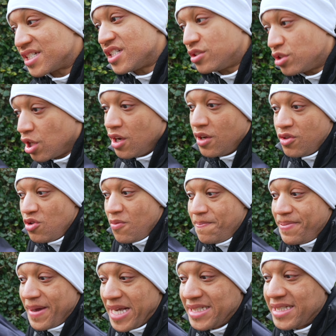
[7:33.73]
is you
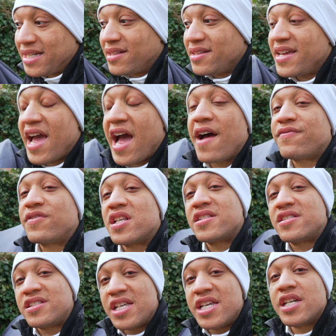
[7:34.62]
basically have to
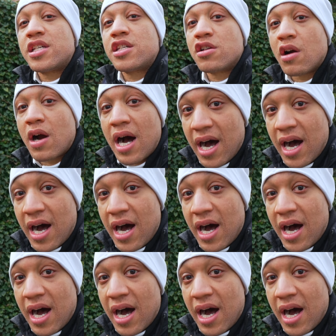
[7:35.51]
sync your